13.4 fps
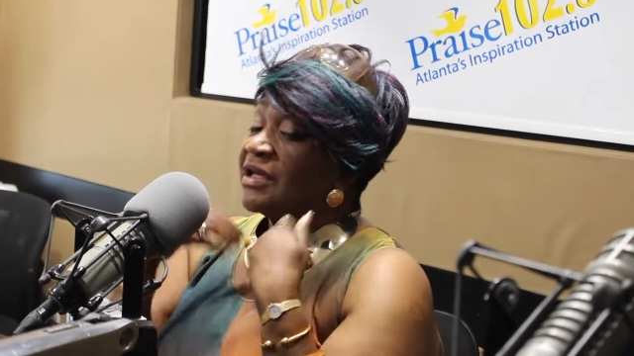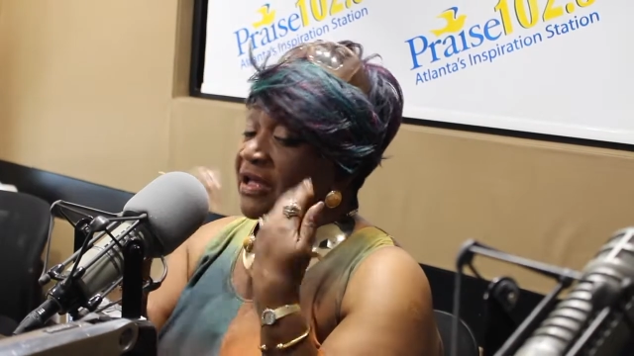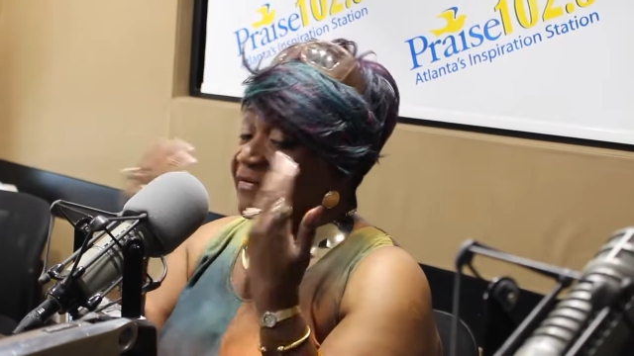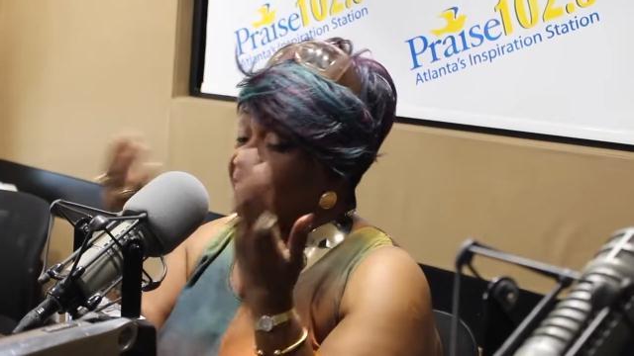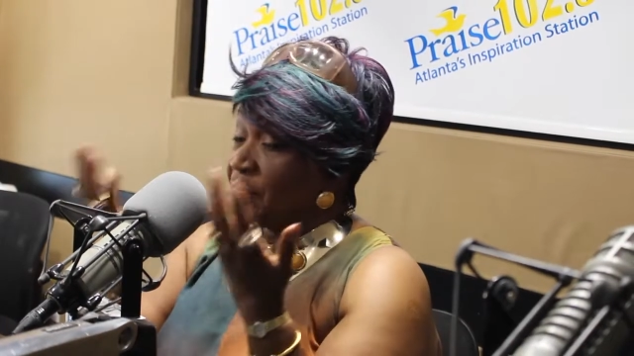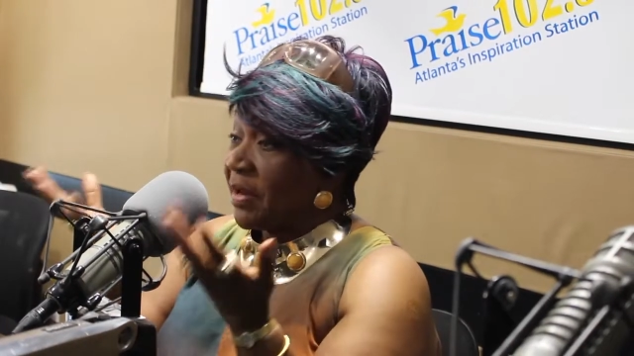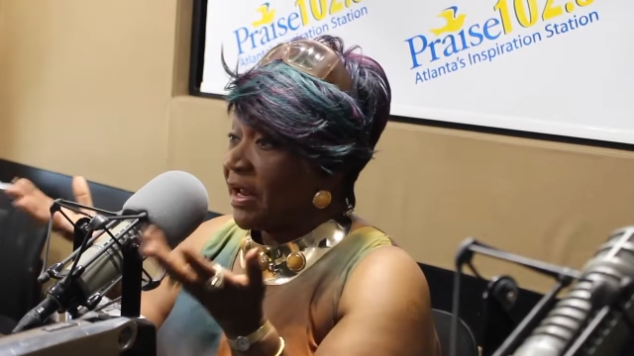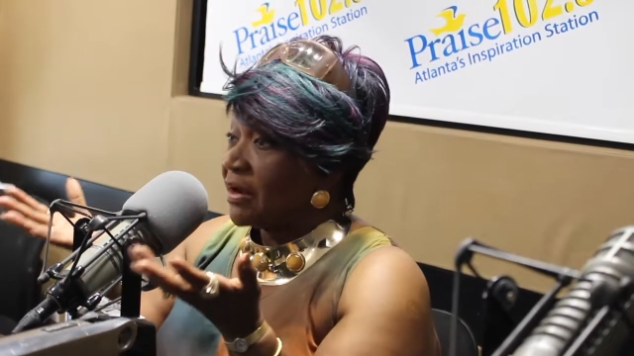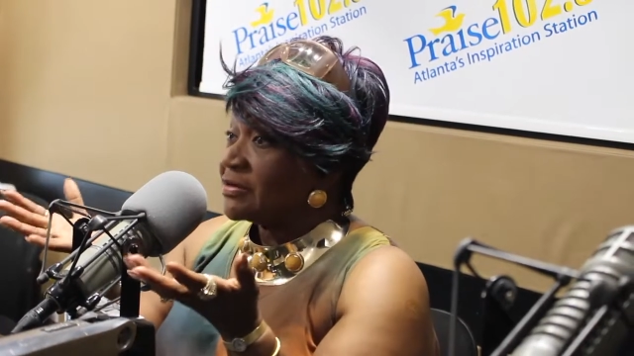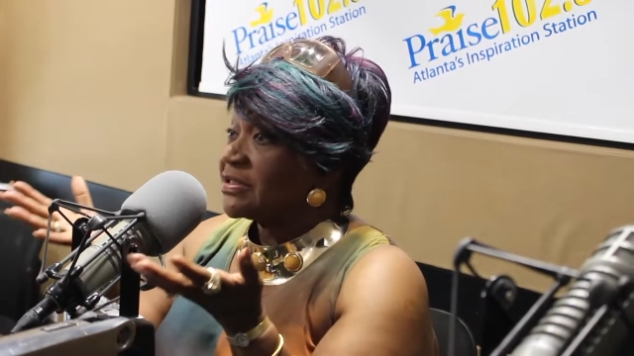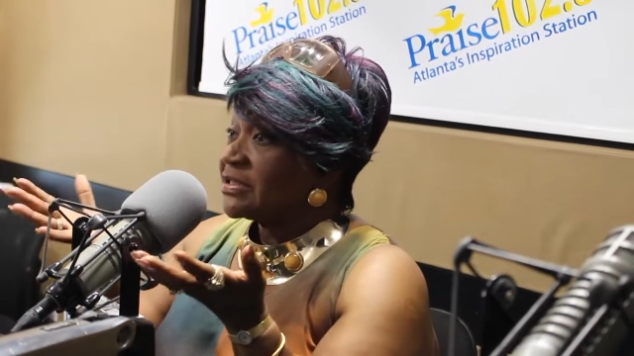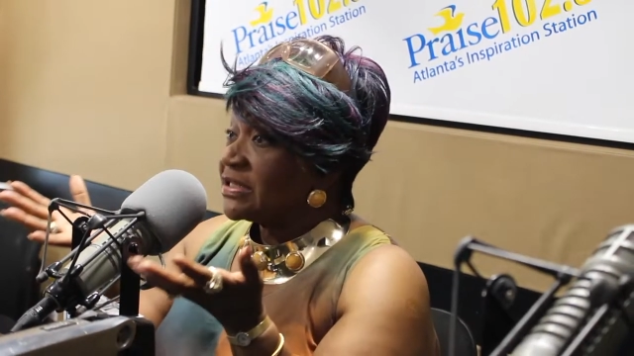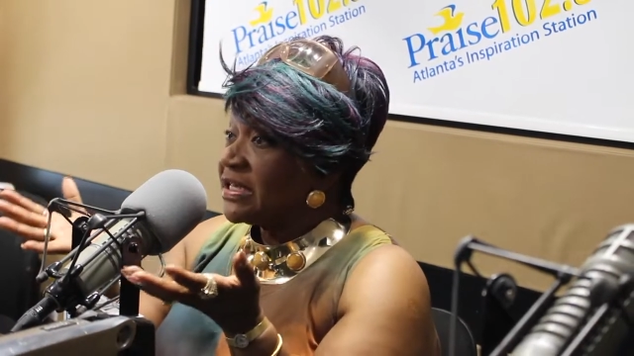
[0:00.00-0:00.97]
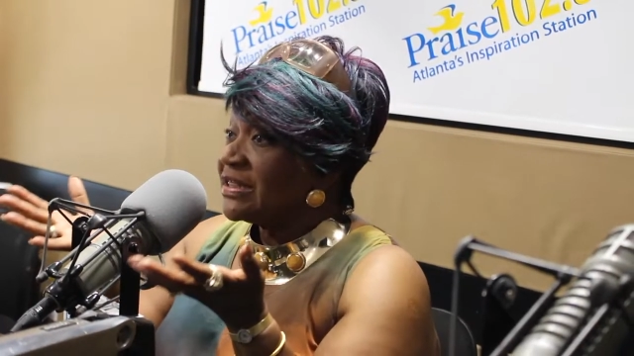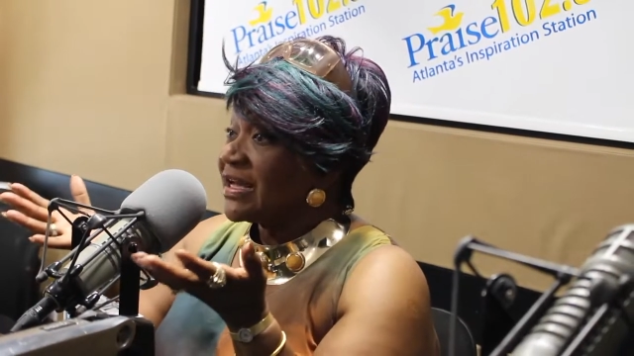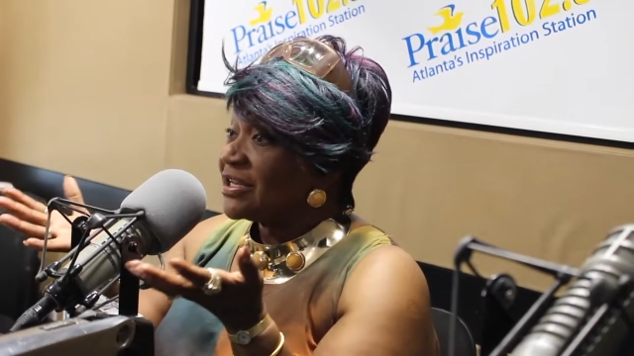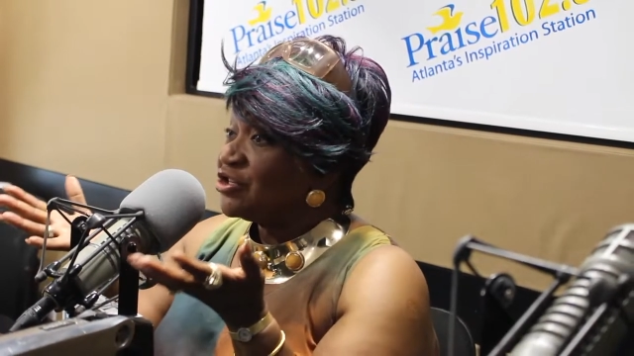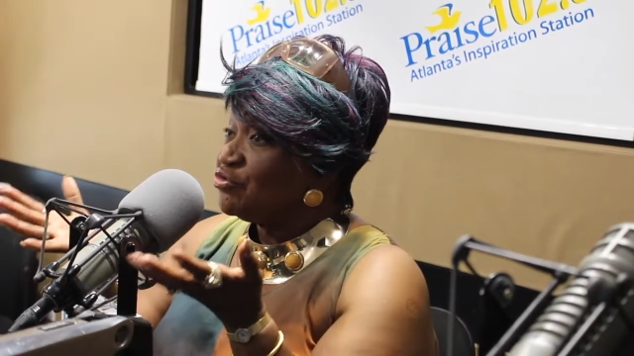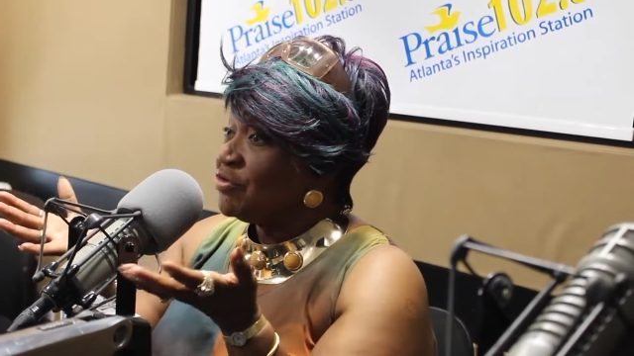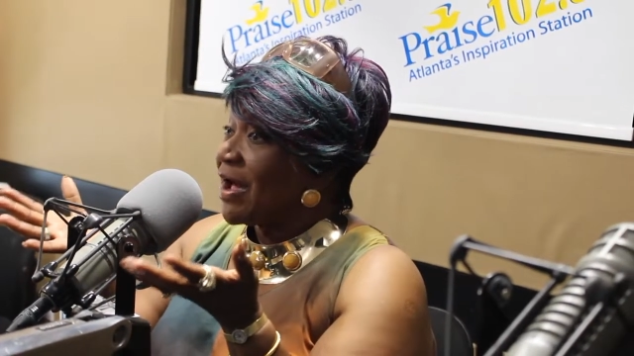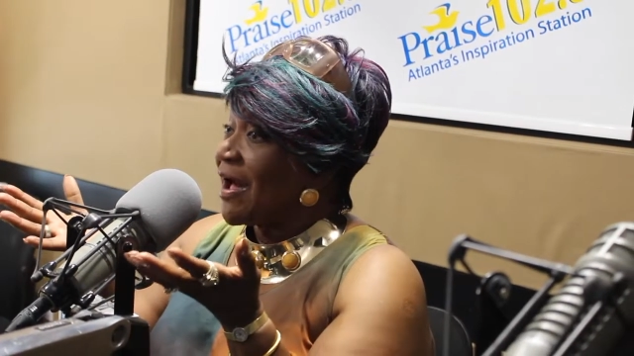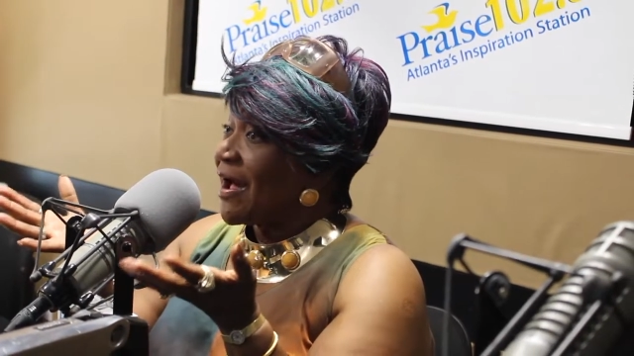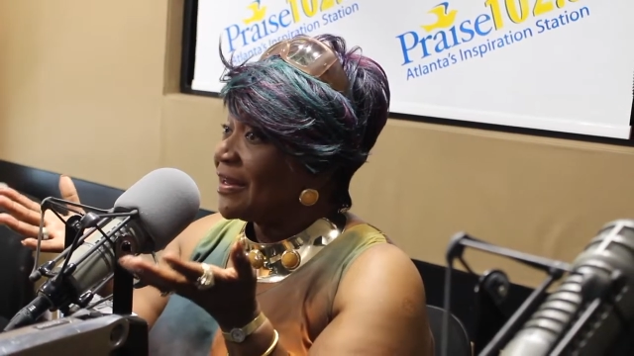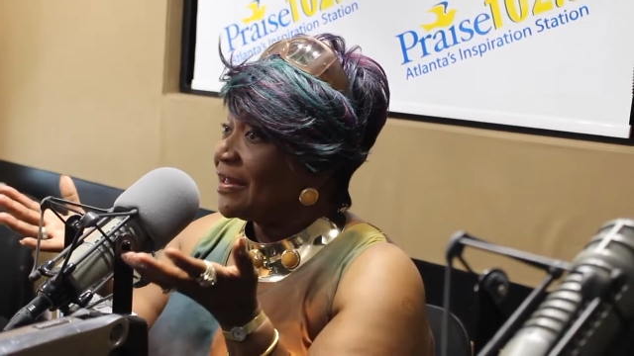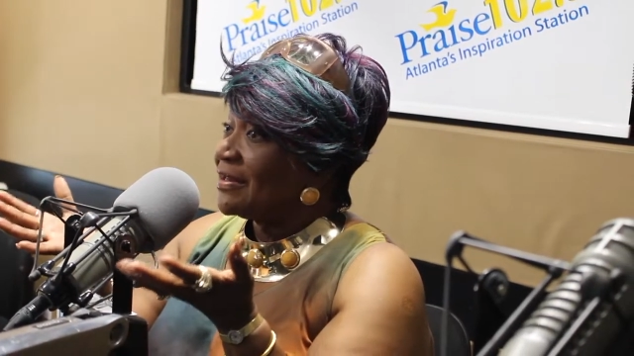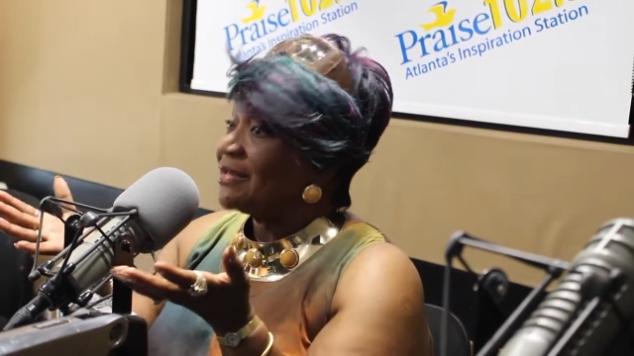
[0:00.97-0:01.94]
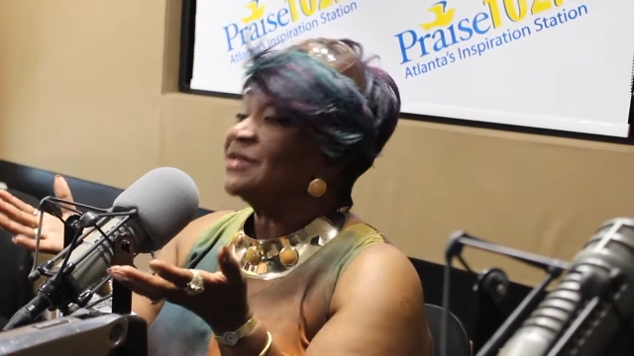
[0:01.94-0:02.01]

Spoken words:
If your parents see that you got it,